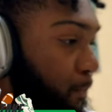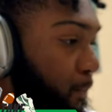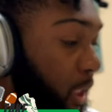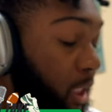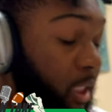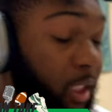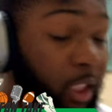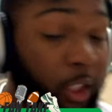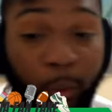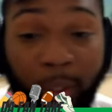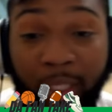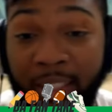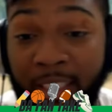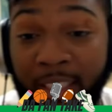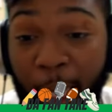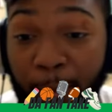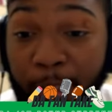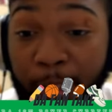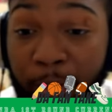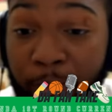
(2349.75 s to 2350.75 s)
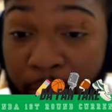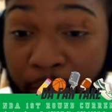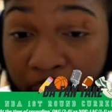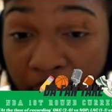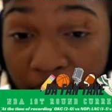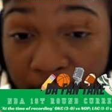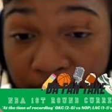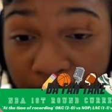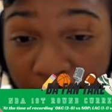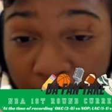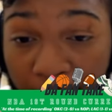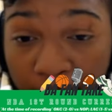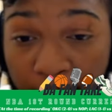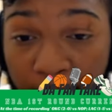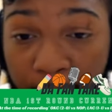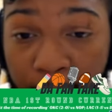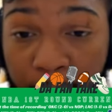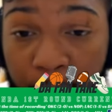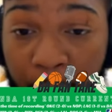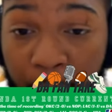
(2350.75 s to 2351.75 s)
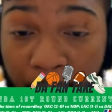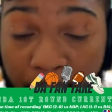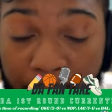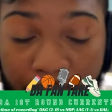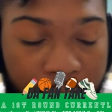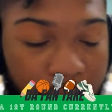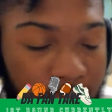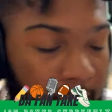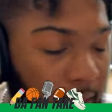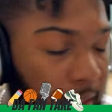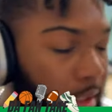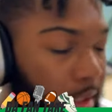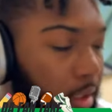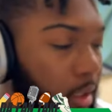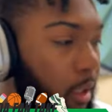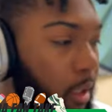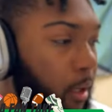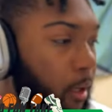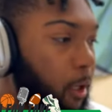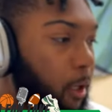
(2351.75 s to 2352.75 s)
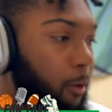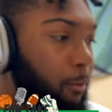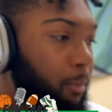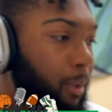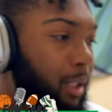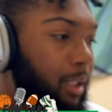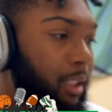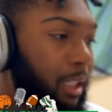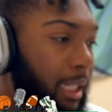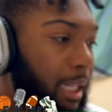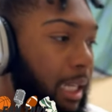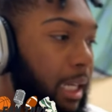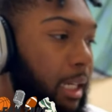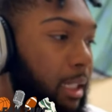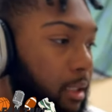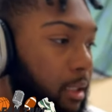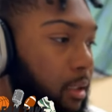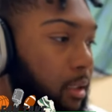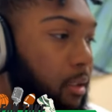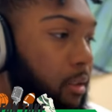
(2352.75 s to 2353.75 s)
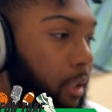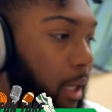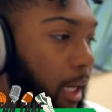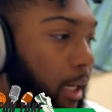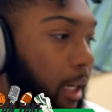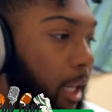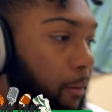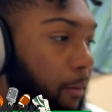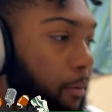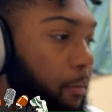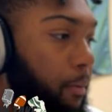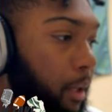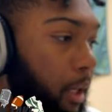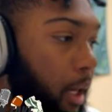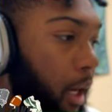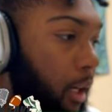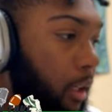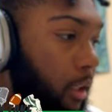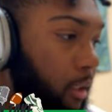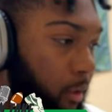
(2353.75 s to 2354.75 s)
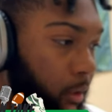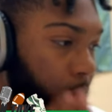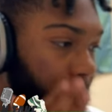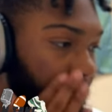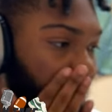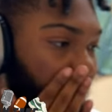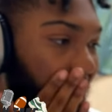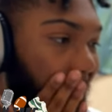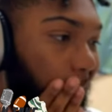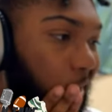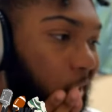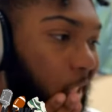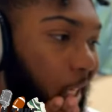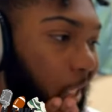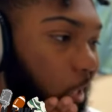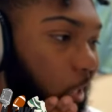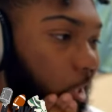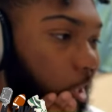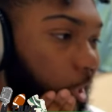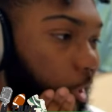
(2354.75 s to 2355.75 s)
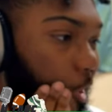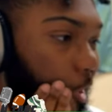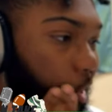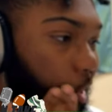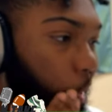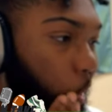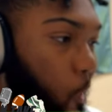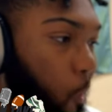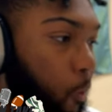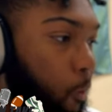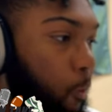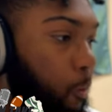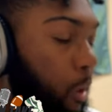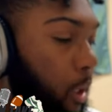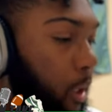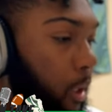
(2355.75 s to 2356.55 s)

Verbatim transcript: the series stops at five games, maybe six, but the Knicks, I definitely feel like it's going to be able to take this series home.